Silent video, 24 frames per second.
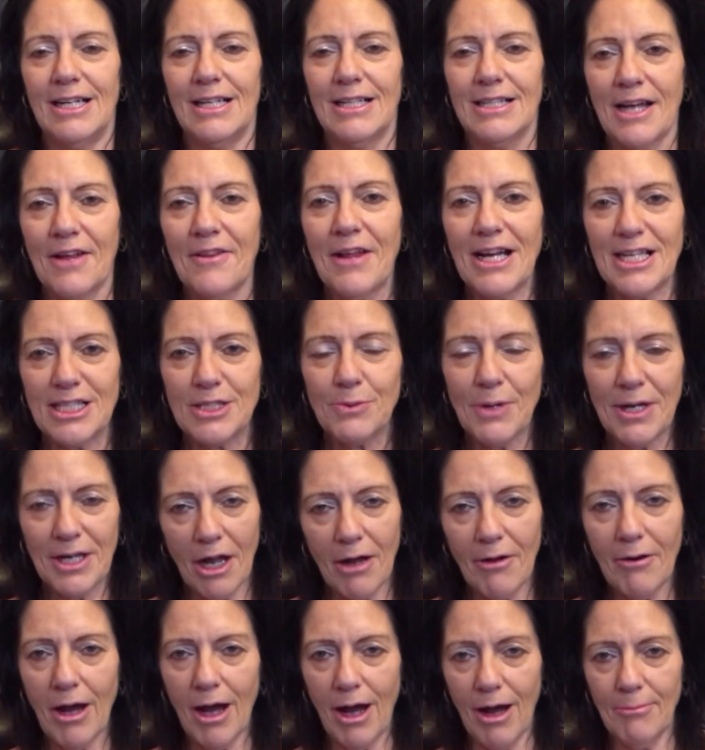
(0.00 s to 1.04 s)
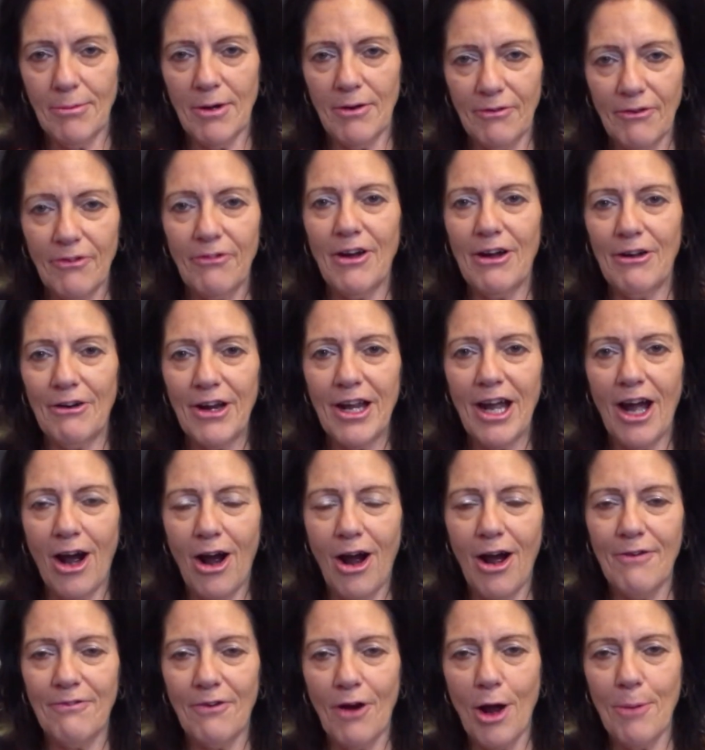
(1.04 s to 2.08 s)
And that's when I'm of a very
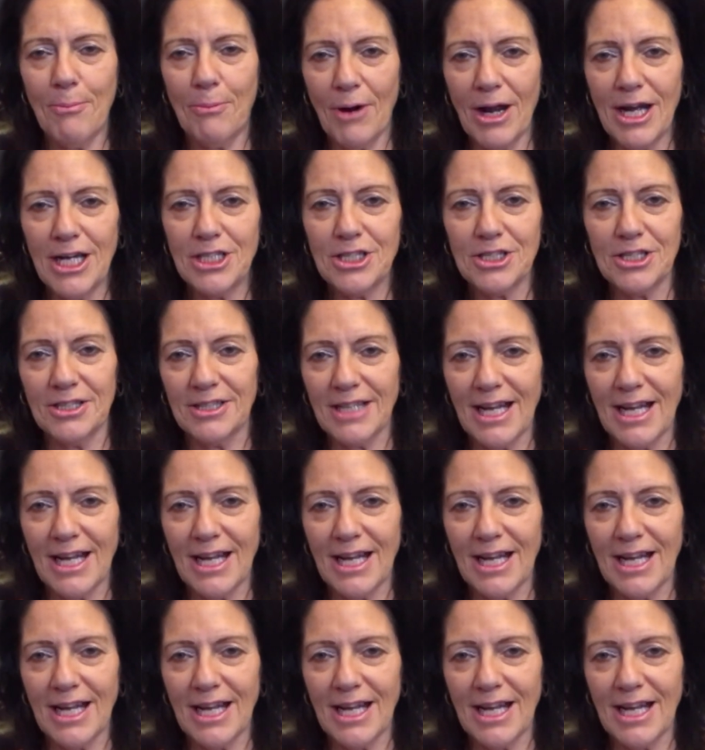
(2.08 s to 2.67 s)
high vibration.